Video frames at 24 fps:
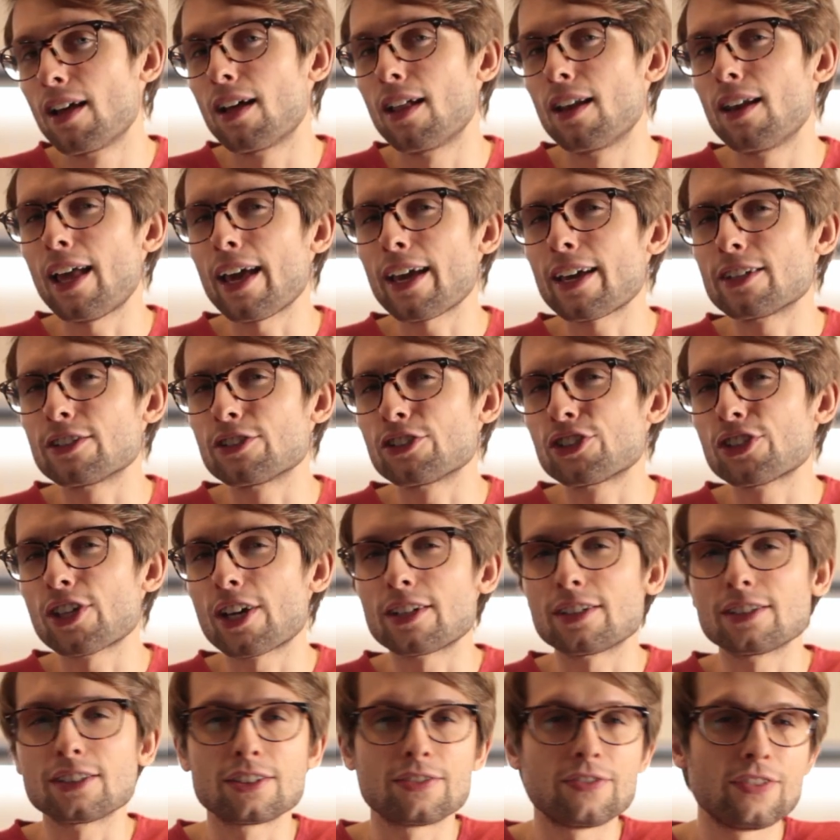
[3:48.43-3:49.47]
Like and share
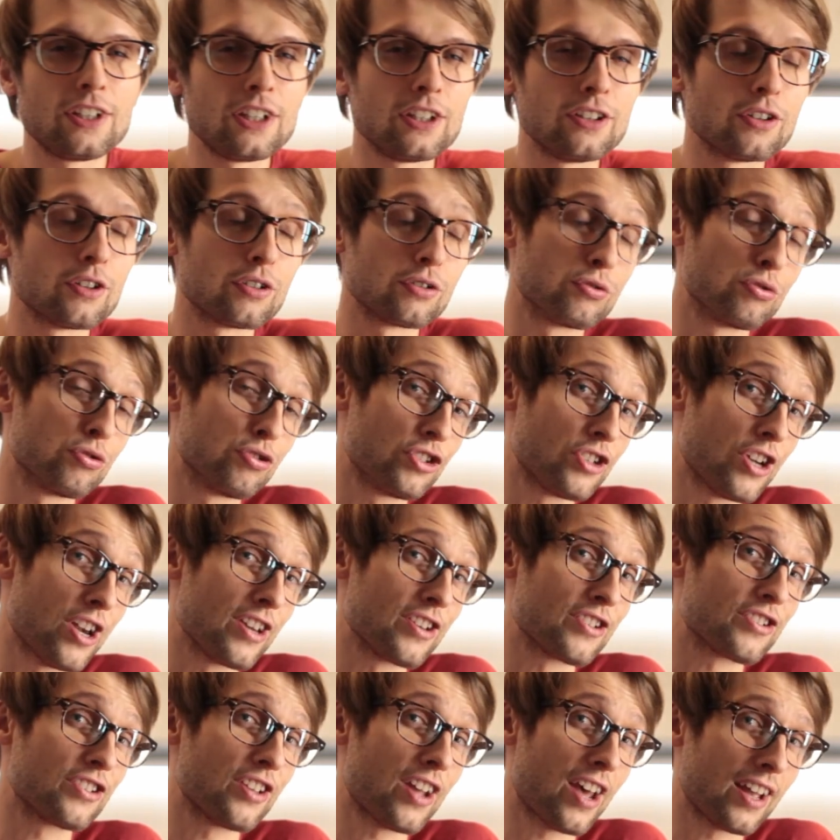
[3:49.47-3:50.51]
this video to
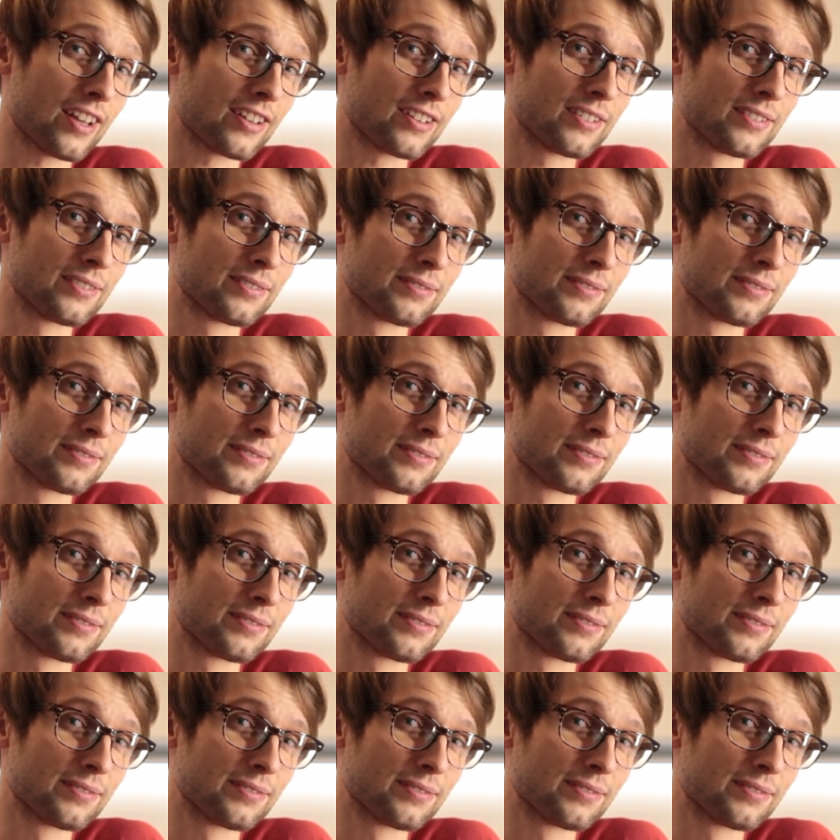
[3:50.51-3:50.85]
change that.